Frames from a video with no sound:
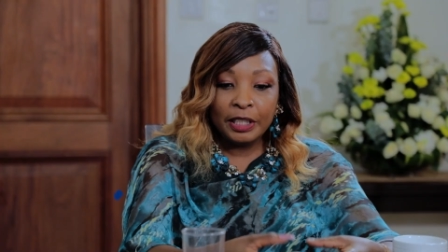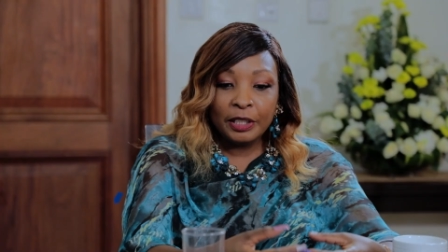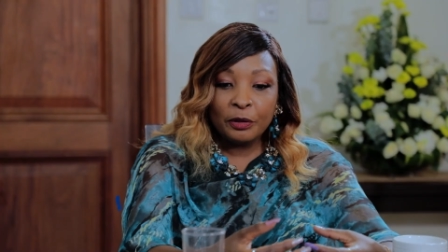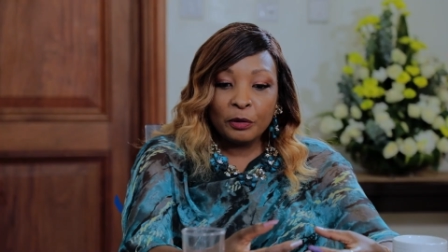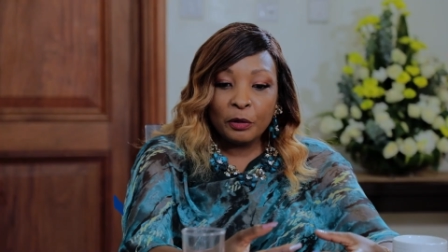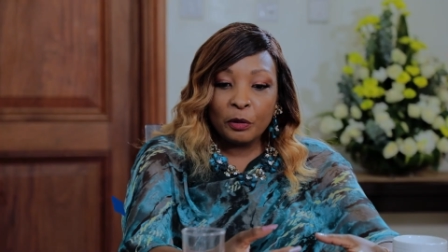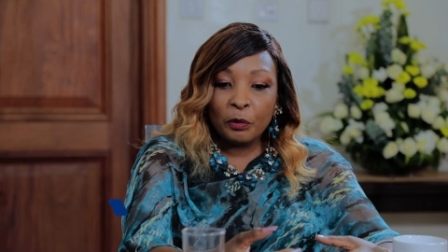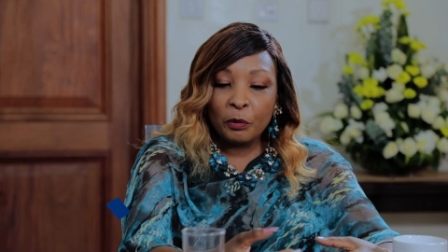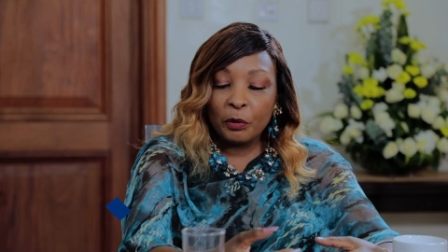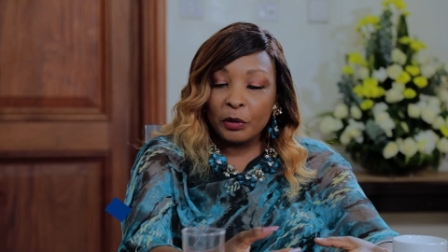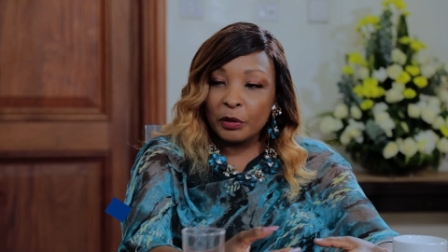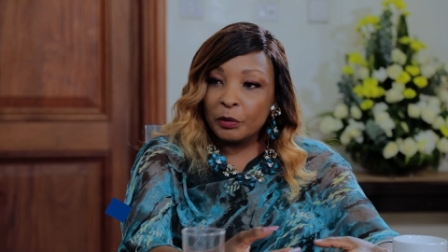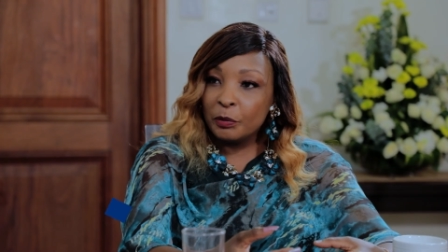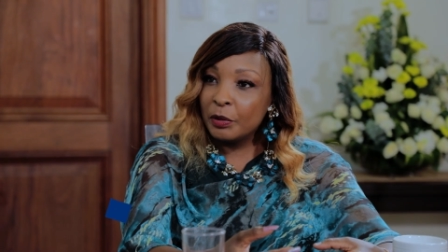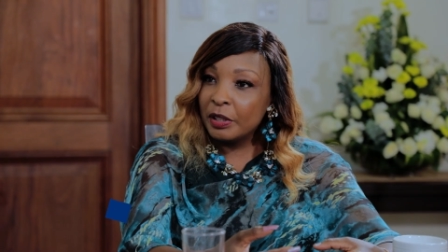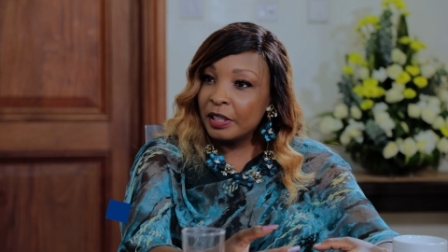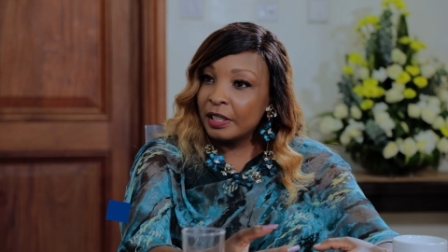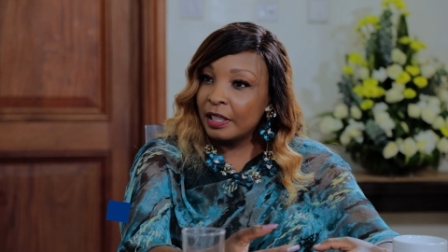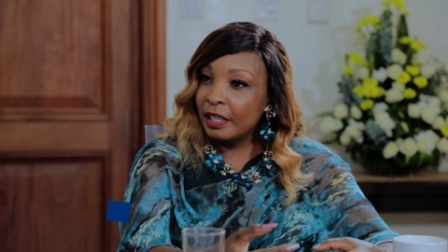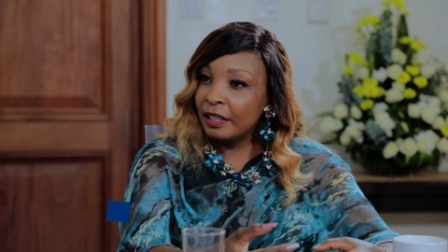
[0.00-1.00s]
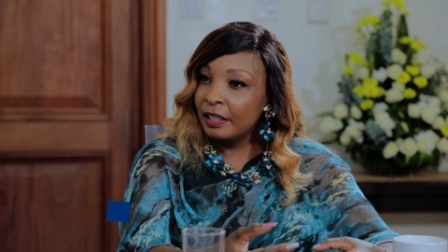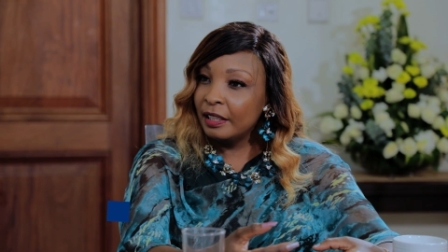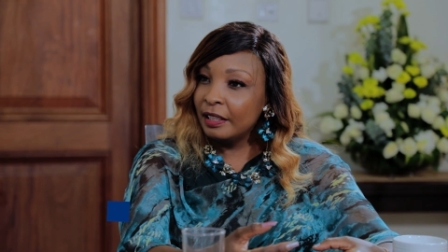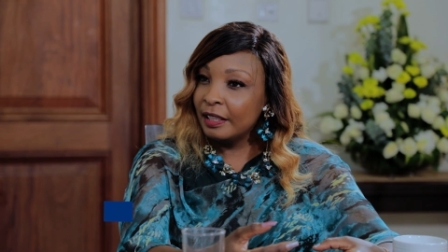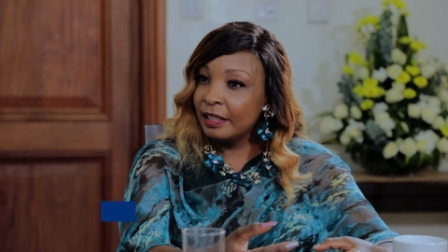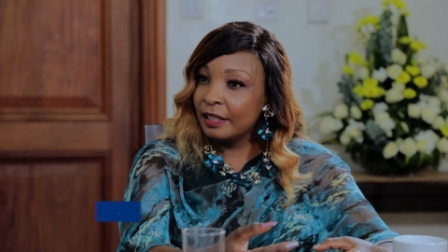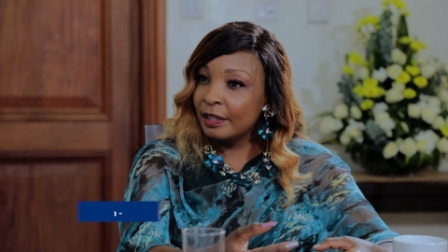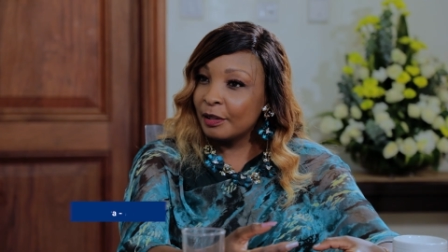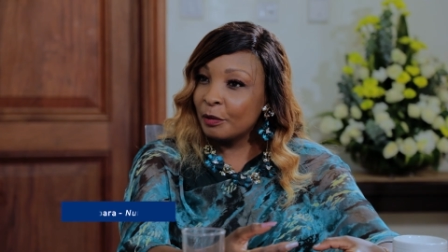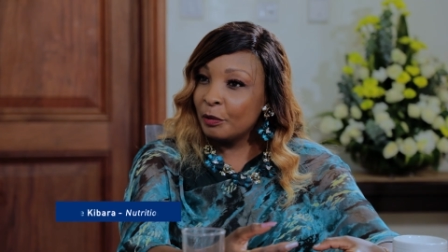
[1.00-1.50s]
know what we
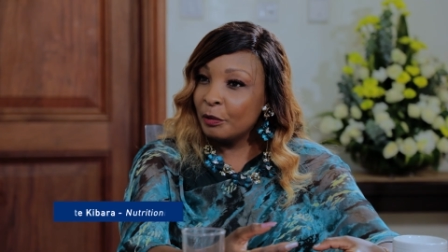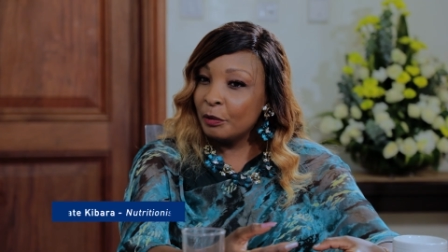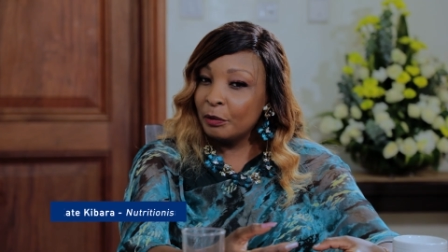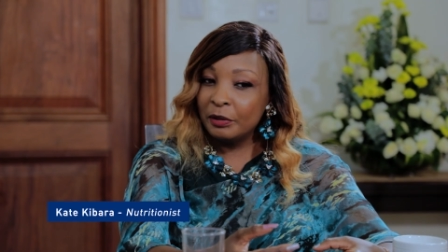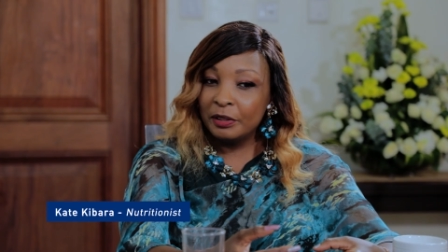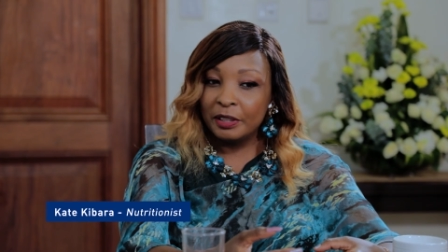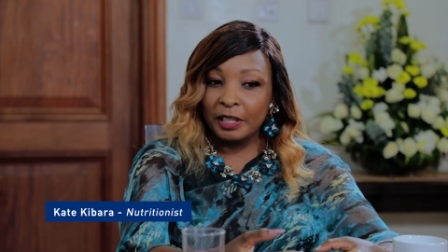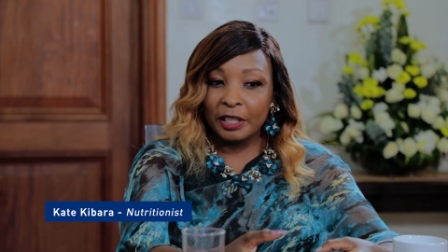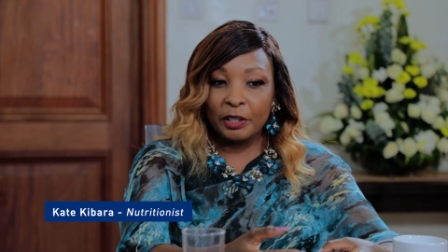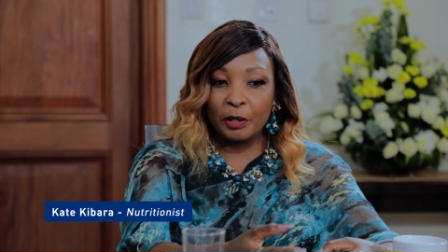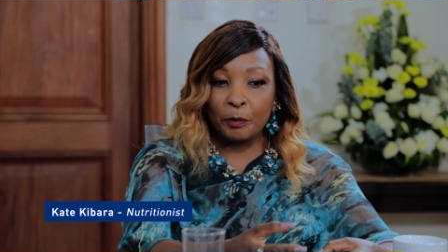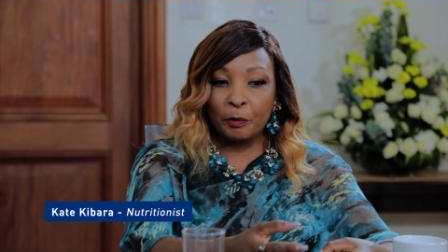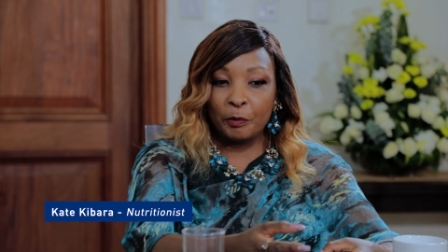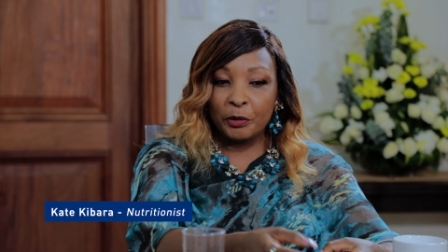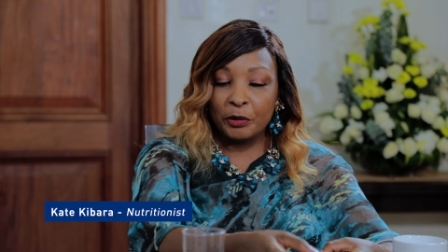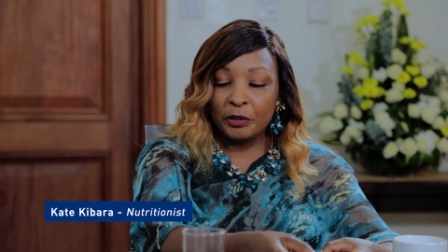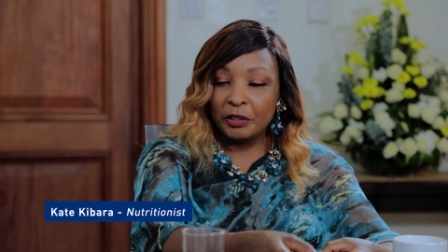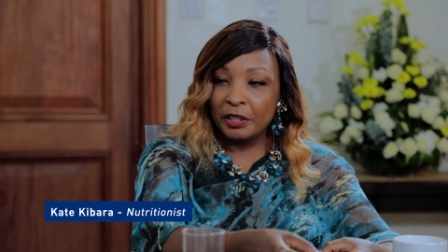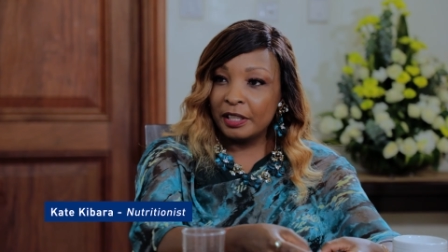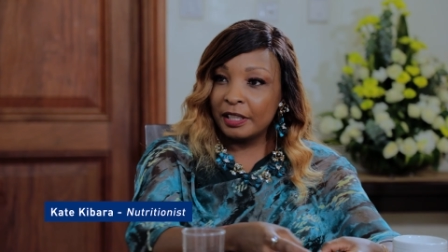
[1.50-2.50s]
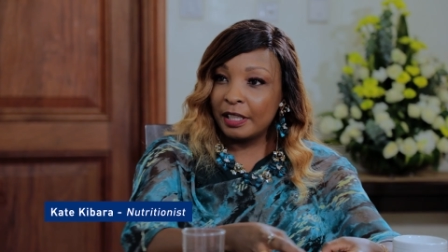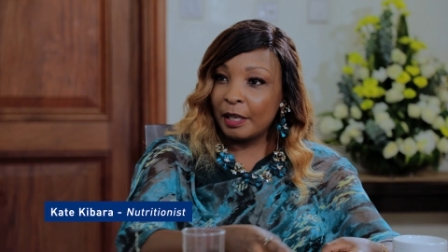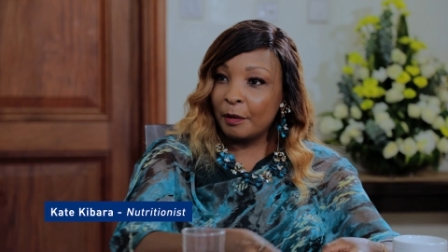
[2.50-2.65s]
studied in school. Take your proteins,